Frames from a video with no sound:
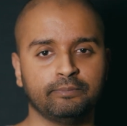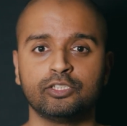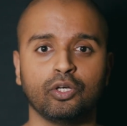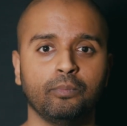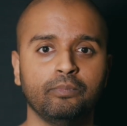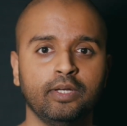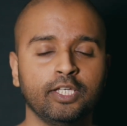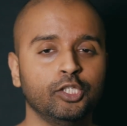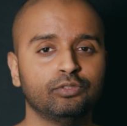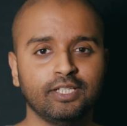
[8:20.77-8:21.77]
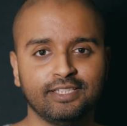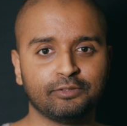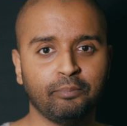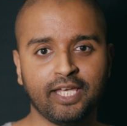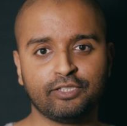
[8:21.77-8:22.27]
So, using this
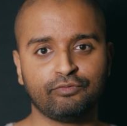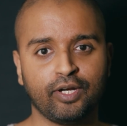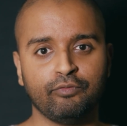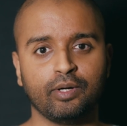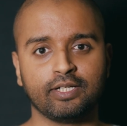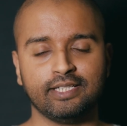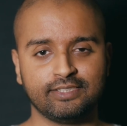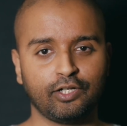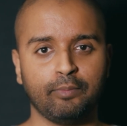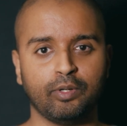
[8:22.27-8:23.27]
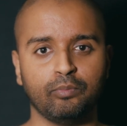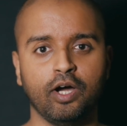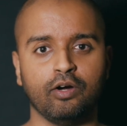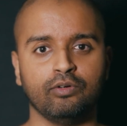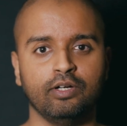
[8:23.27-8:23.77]
MACE framework described
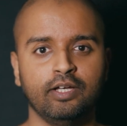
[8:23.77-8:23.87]
above,